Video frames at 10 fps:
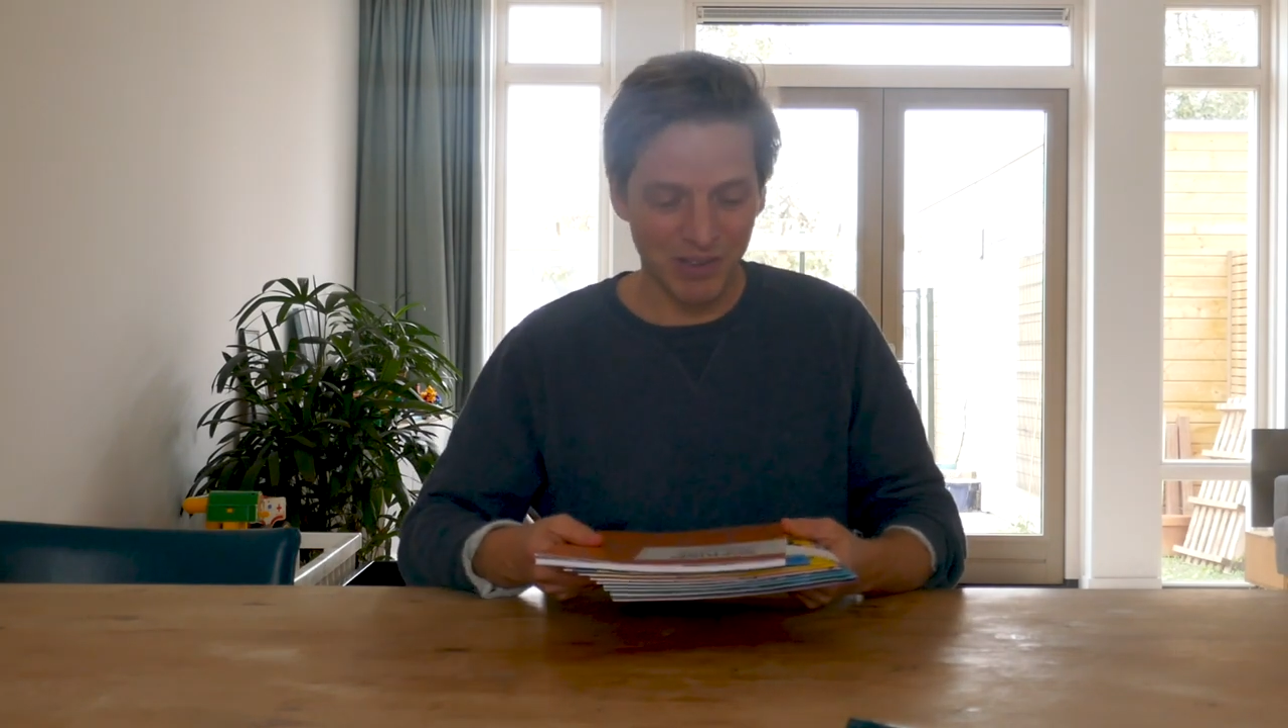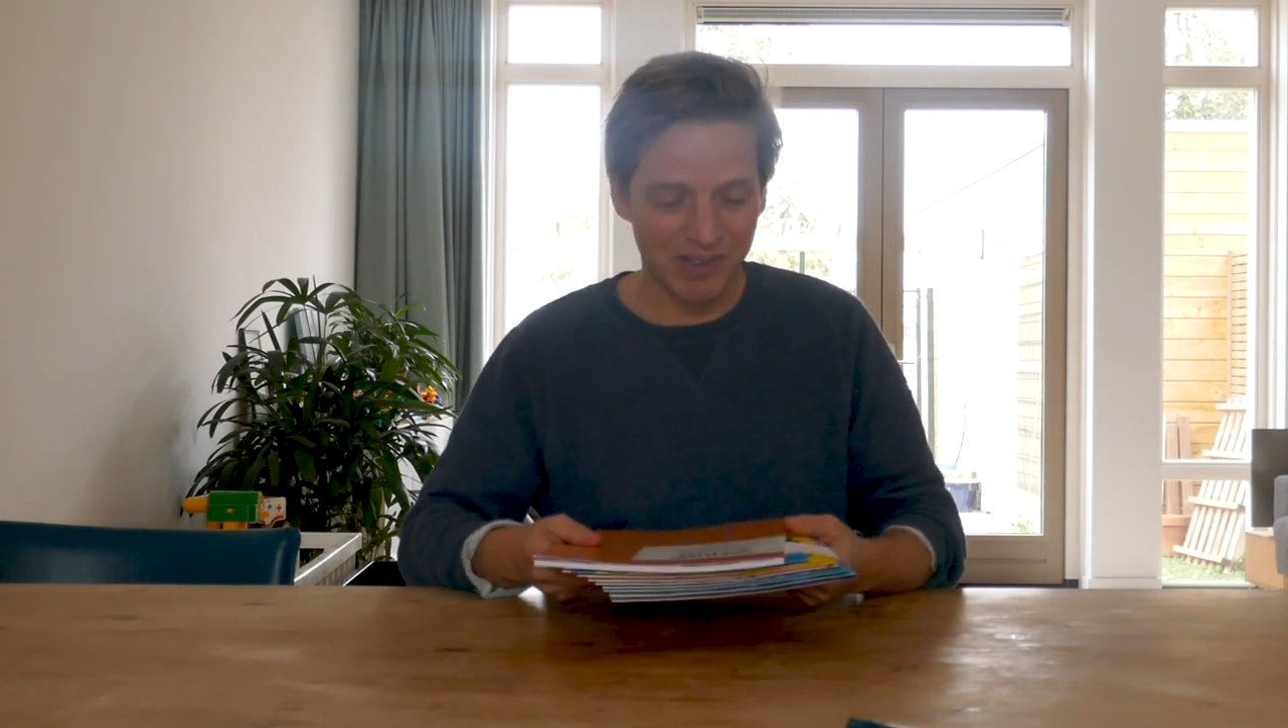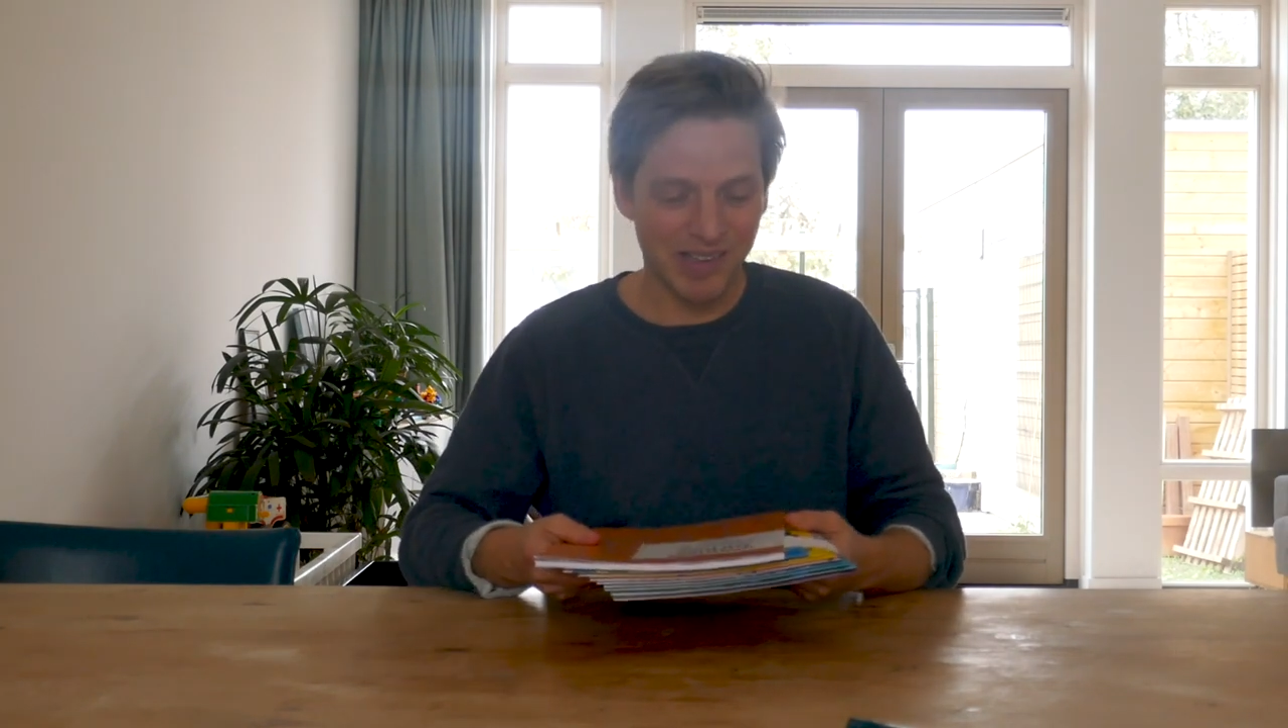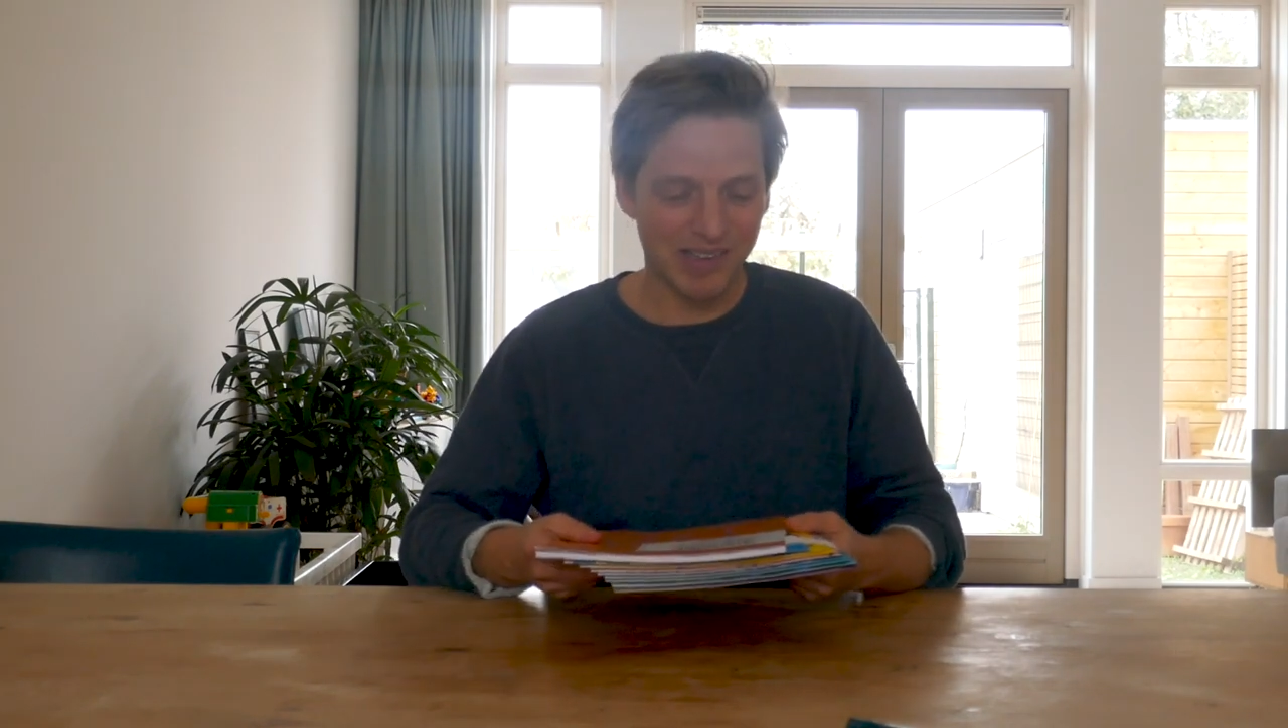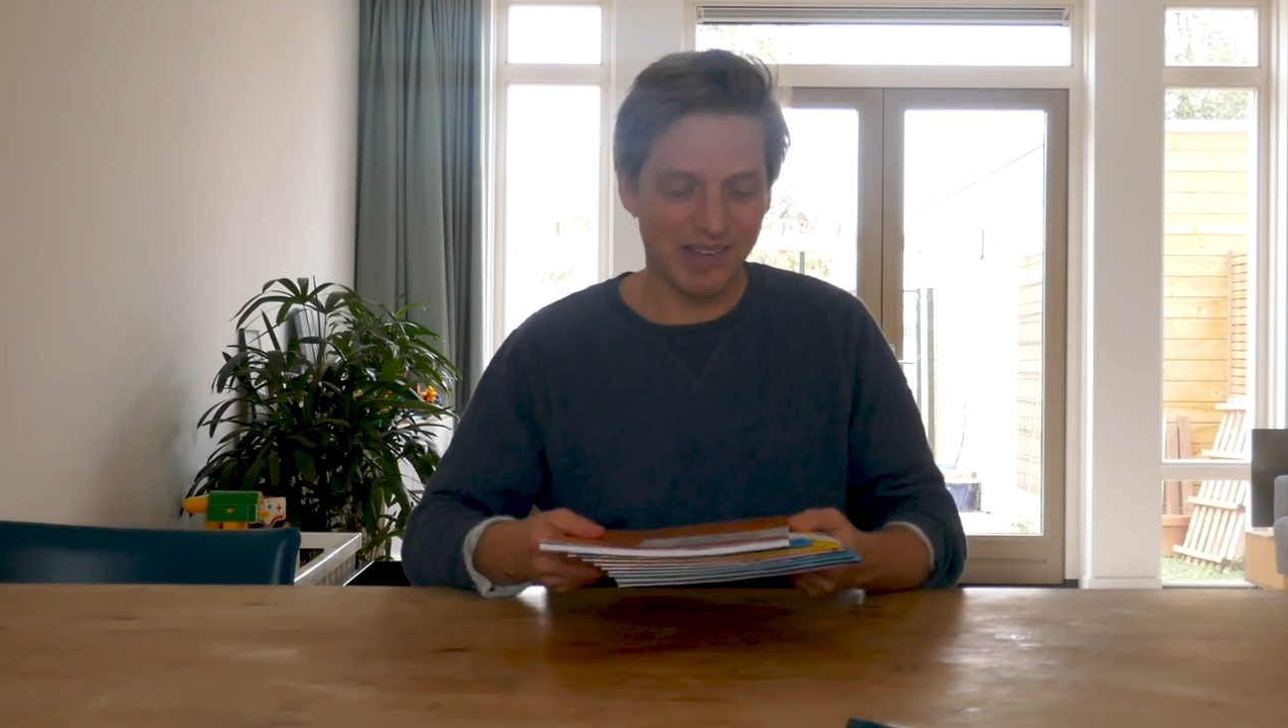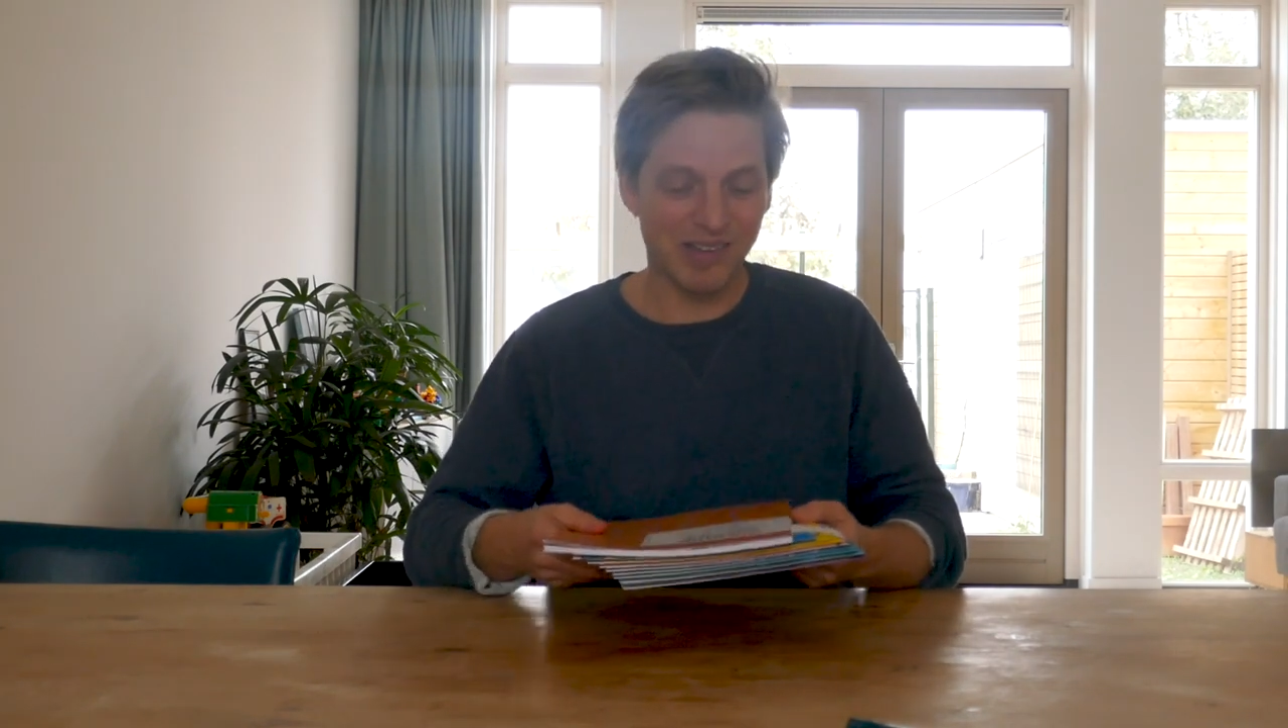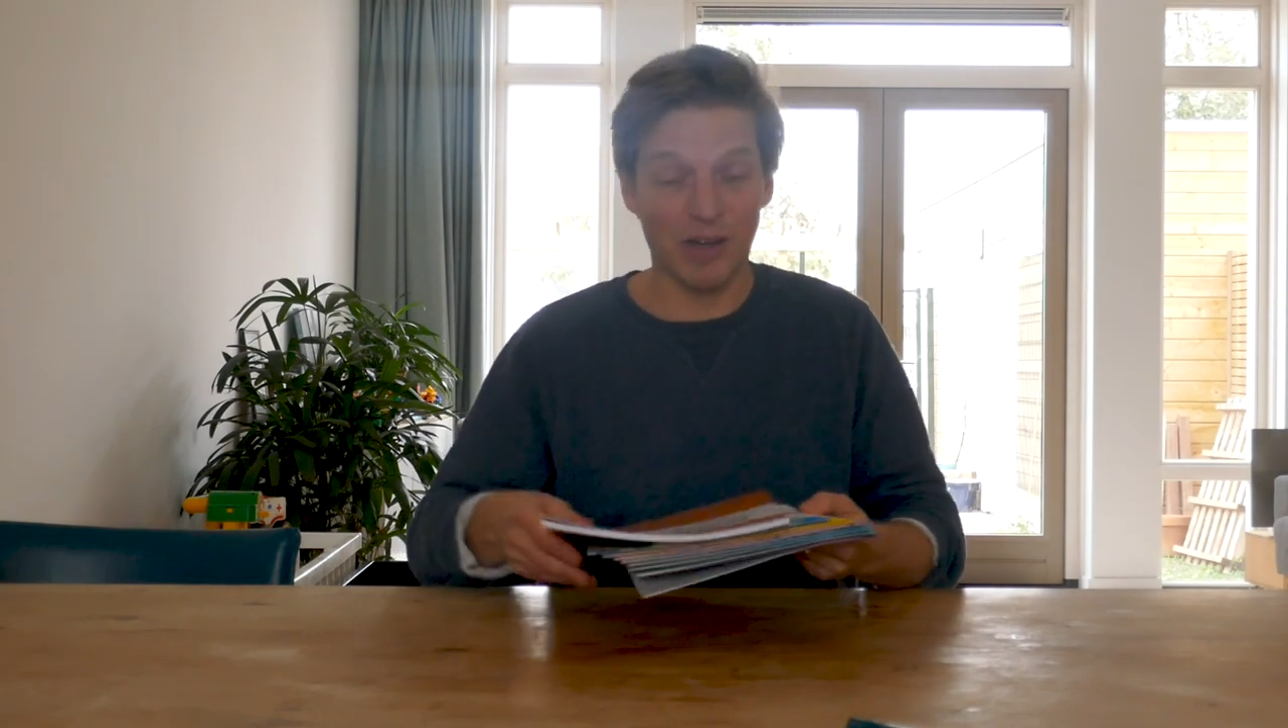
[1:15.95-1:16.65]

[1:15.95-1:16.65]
consists